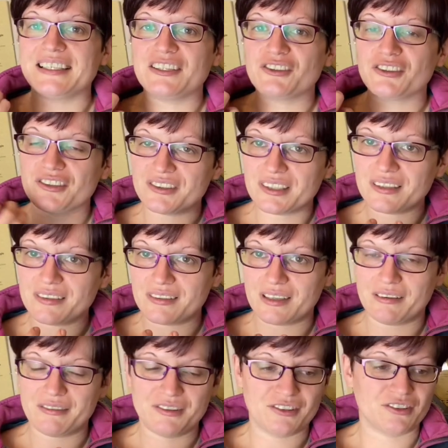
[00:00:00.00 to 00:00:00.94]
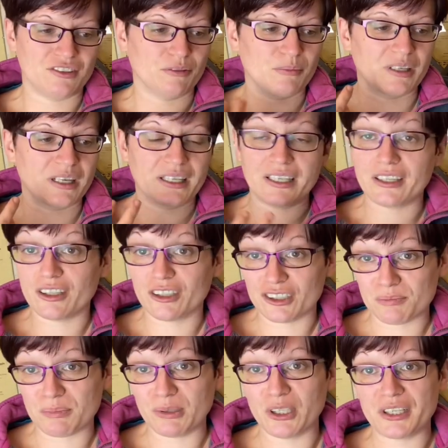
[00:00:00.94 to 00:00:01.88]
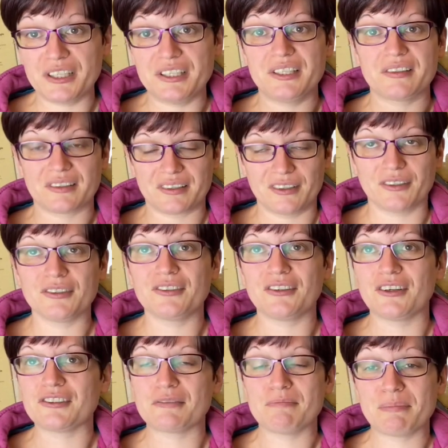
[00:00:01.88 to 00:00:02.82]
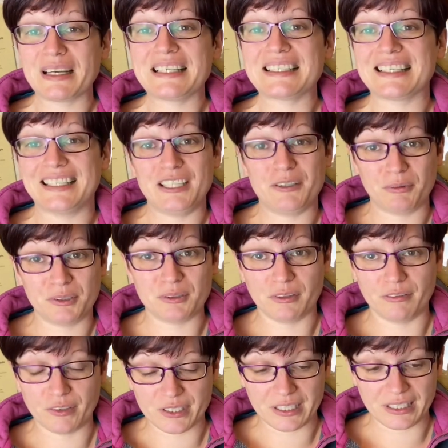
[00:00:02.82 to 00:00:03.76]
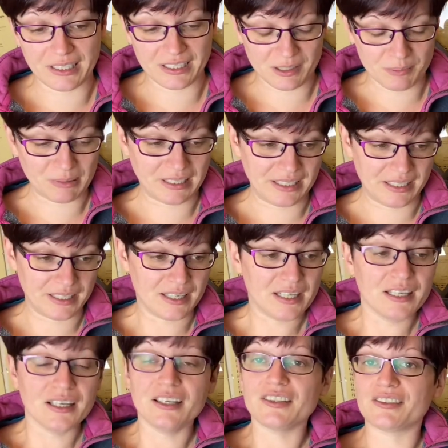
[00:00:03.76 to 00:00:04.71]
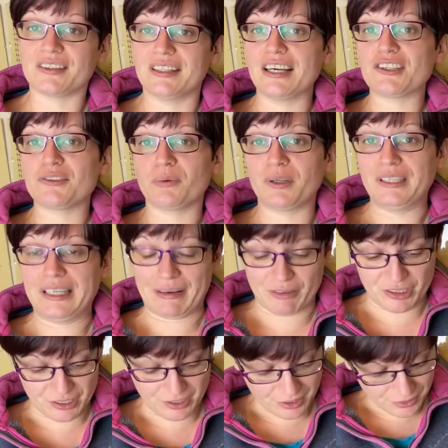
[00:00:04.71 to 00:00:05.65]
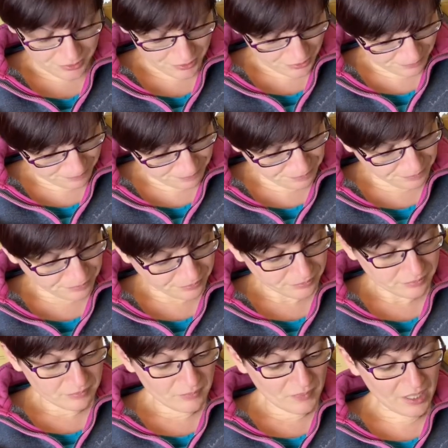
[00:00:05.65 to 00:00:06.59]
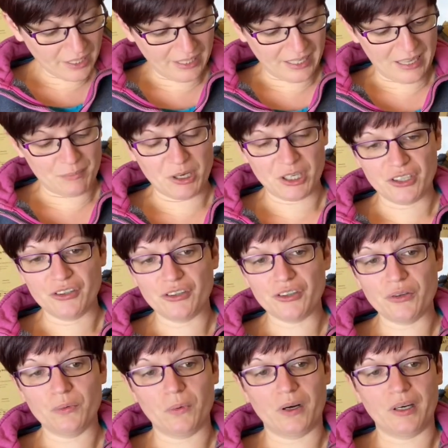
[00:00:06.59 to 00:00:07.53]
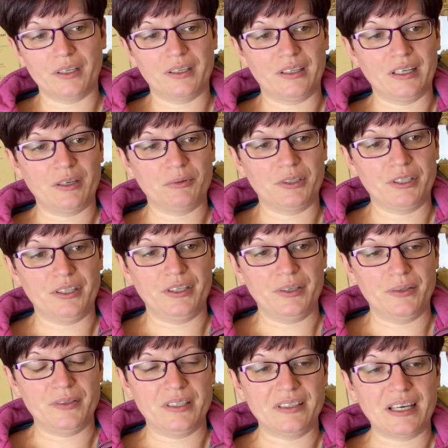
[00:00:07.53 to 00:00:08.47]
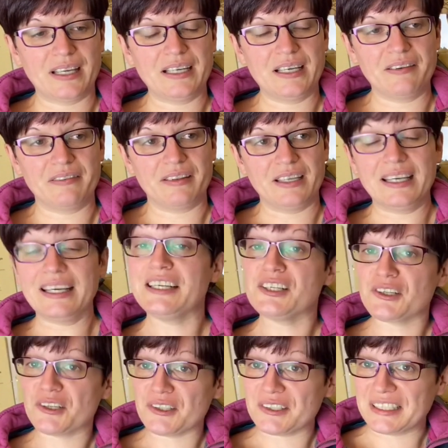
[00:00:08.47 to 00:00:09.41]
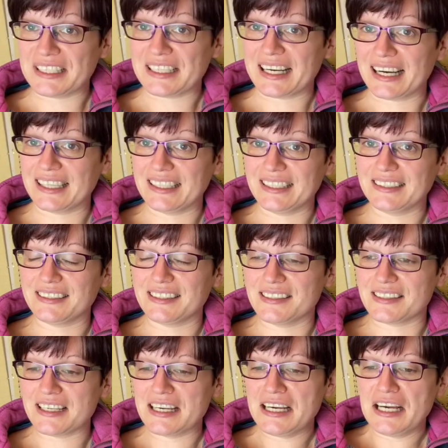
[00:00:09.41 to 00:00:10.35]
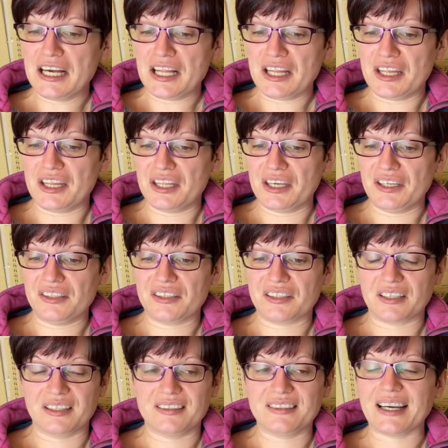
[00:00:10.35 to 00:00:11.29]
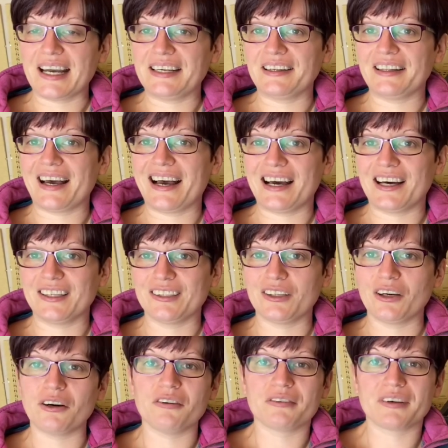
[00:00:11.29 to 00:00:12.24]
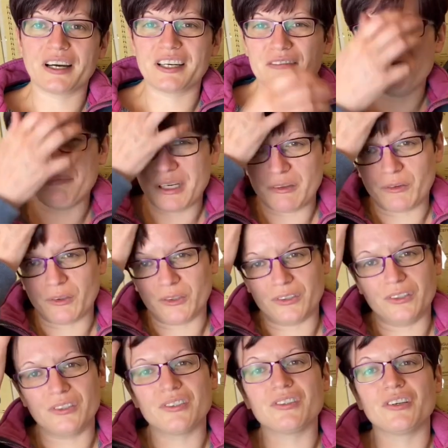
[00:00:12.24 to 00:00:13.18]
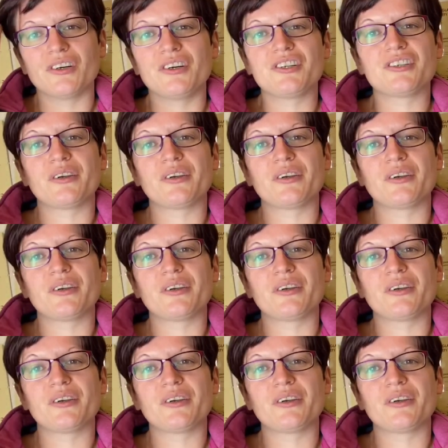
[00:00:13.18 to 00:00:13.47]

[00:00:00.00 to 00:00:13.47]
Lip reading: It just sits there in the stomach and it causes blockages and all sorts. And basically you want to avoid it like the plague. So that's one never to use. Another one that I wouldn't use is any of the interesting cat litters that contain a lot of kind of minerals and such.